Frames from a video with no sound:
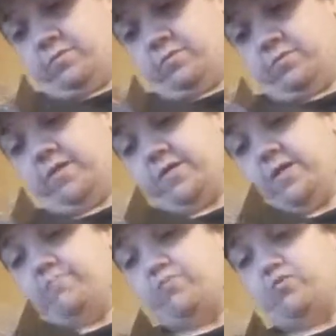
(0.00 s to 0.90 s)
You got
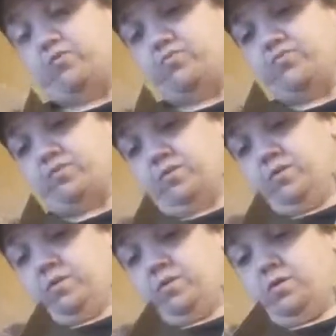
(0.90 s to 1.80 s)
boobs.
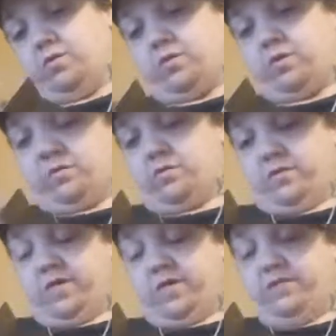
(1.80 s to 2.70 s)
Okay.
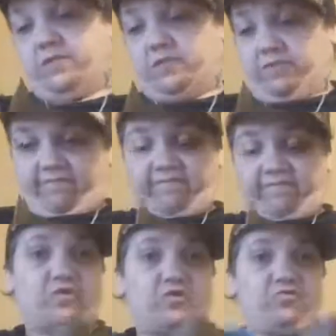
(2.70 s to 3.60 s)
Yeah, this is the
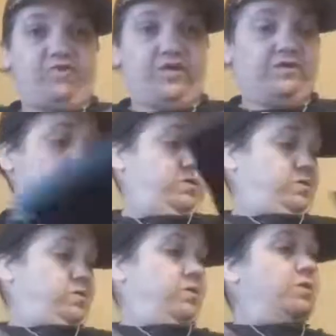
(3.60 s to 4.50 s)
figurine,
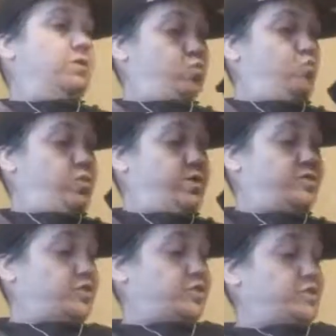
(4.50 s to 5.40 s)

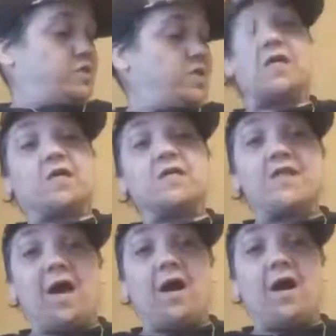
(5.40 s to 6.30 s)
which, I'll tell y'all
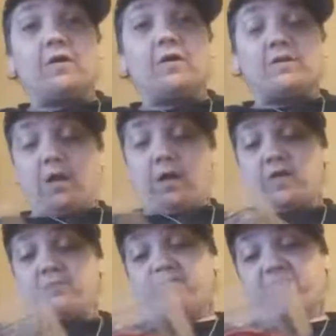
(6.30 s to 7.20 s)
now, I'm not a big
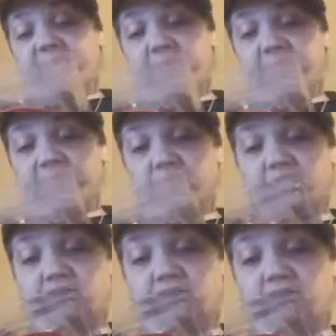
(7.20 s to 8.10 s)
fan of this,
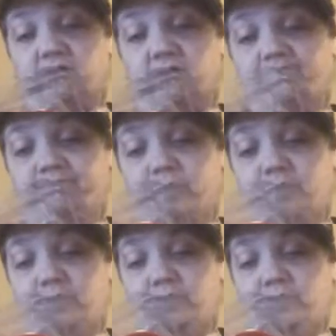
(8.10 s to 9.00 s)
um,
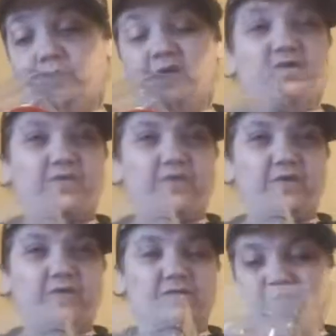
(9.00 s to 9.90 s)
figures like